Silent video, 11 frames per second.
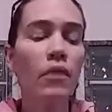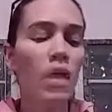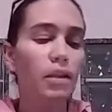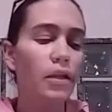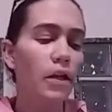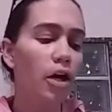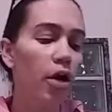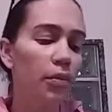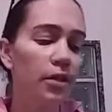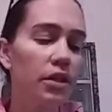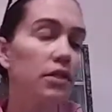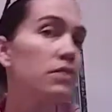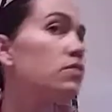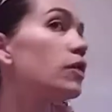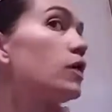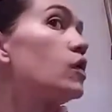then I hop into this
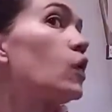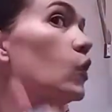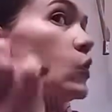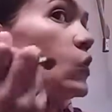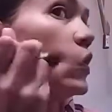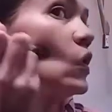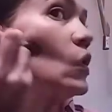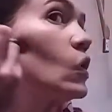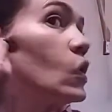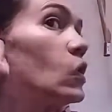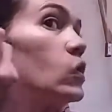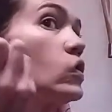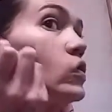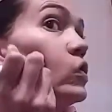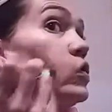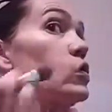really dark shade to
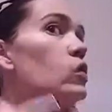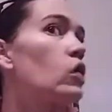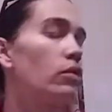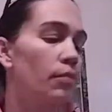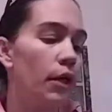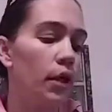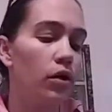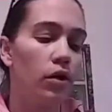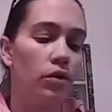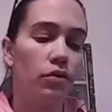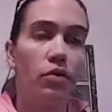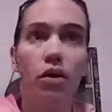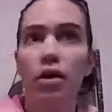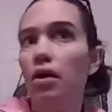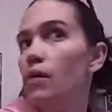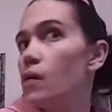start my contour.